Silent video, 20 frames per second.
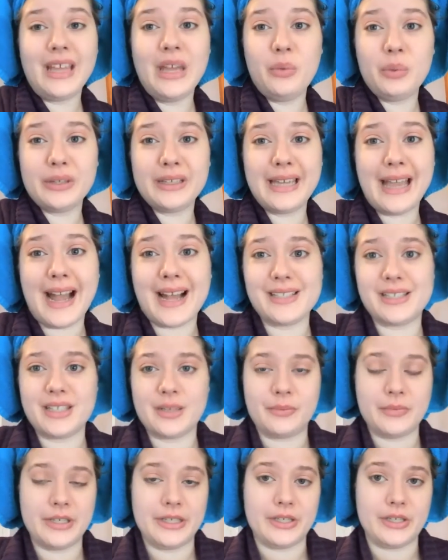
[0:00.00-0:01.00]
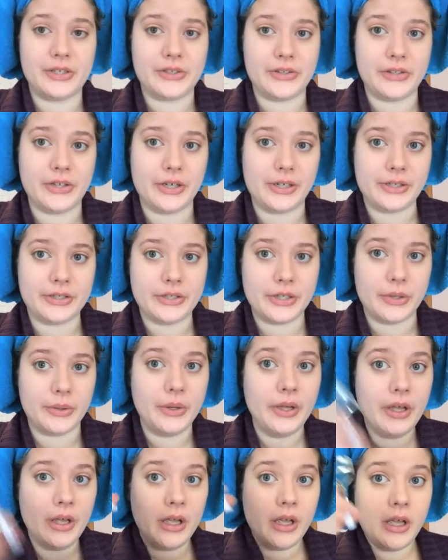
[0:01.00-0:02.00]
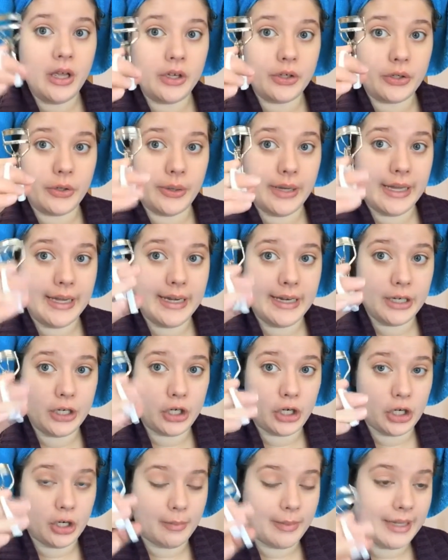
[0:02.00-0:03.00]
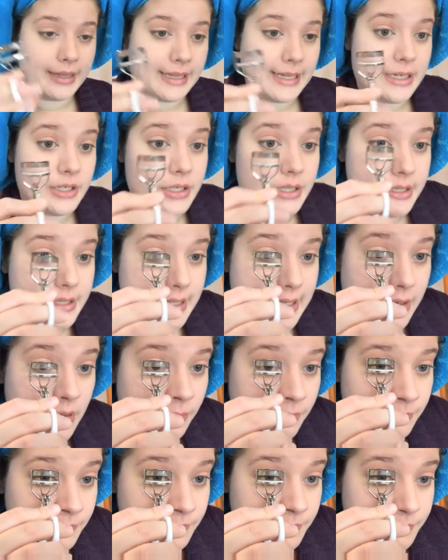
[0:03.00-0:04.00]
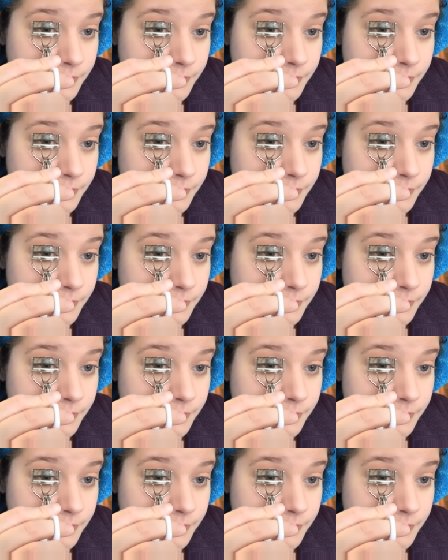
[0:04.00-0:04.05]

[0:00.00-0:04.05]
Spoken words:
it really adds something to the look. So go ahead and curl my lashes now.